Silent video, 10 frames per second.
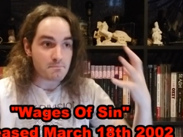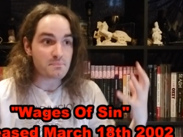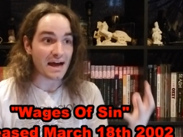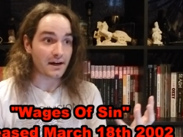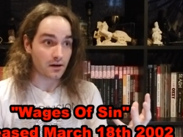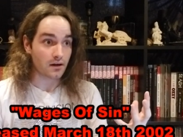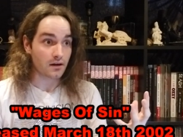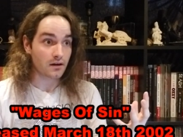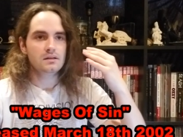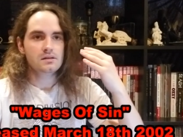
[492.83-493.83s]
better.
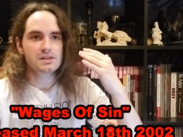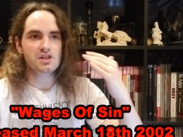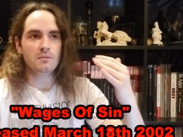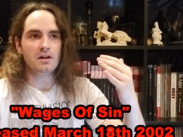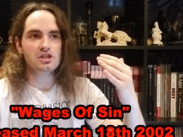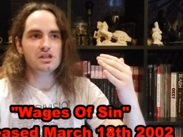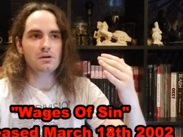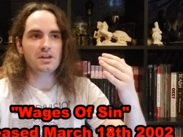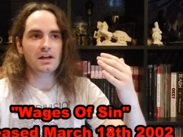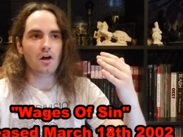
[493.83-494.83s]
So much so
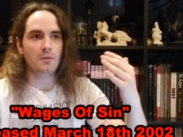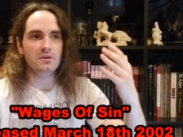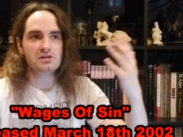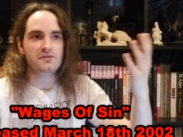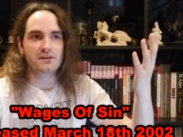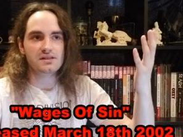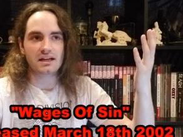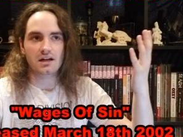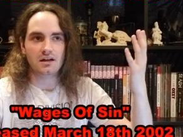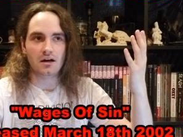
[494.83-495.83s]
that it almost feels like
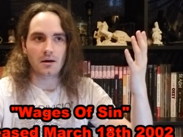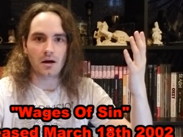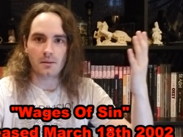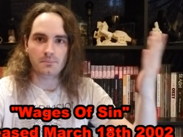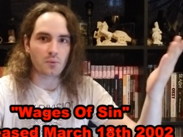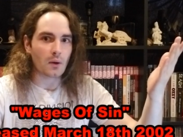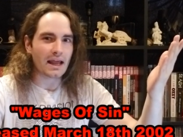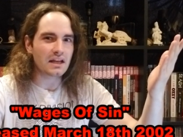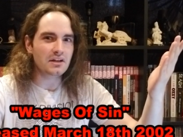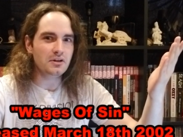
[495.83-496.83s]
a, a, a,
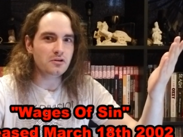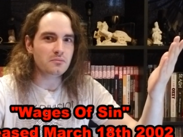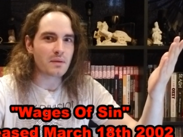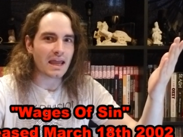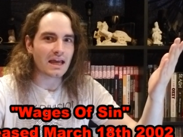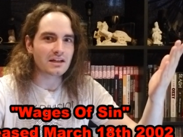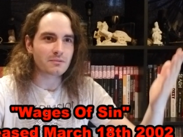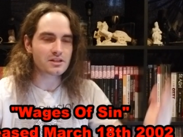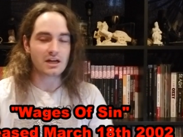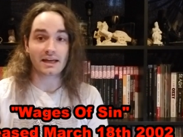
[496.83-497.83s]
brand new band,
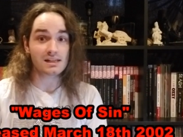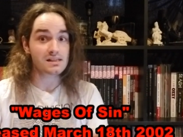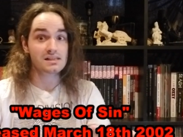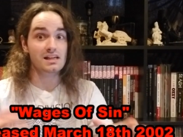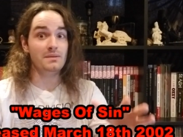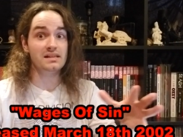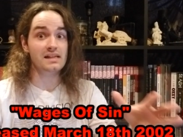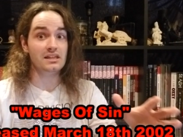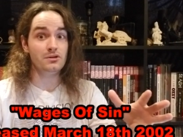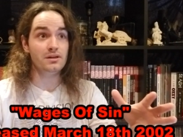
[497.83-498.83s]
which I guess to some
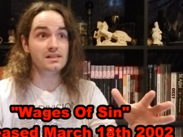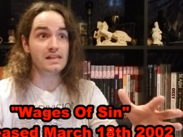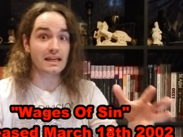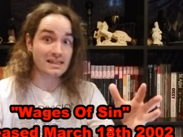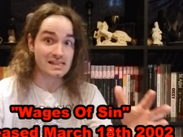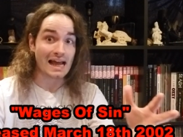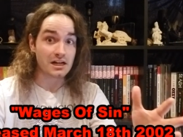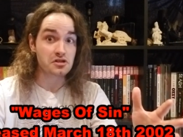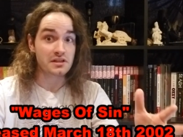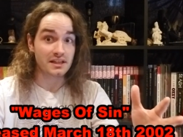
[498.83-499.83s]
extent you could say is
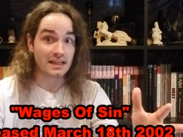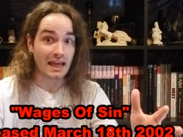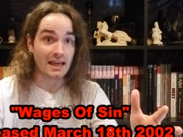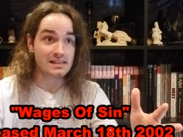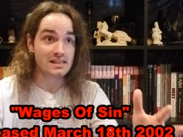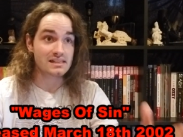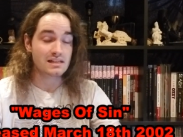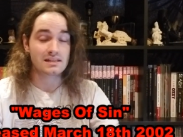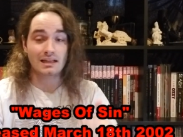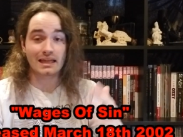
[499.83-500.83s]
actually the case, because
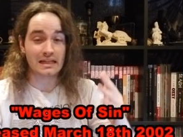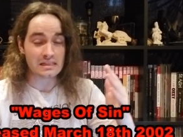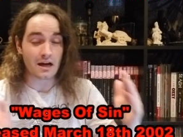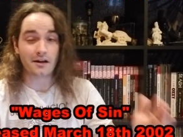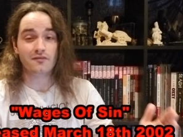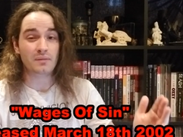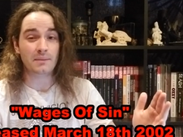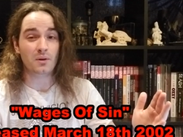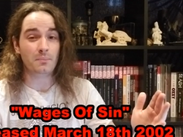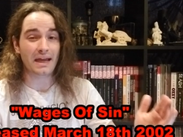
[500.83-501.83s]
it's not like a ton of
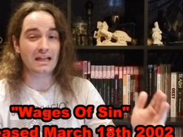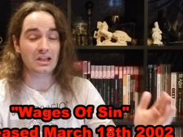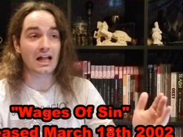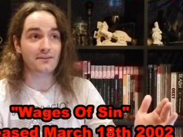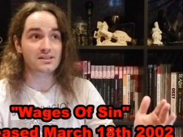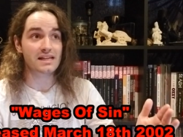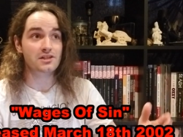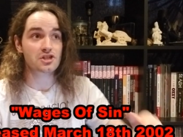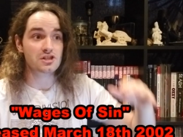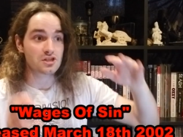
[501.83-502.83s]
people pay a lot of
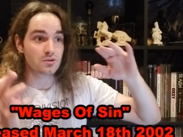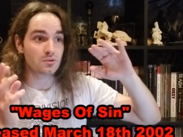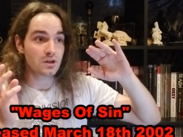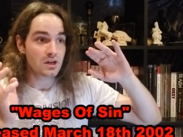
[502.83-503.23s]
attention to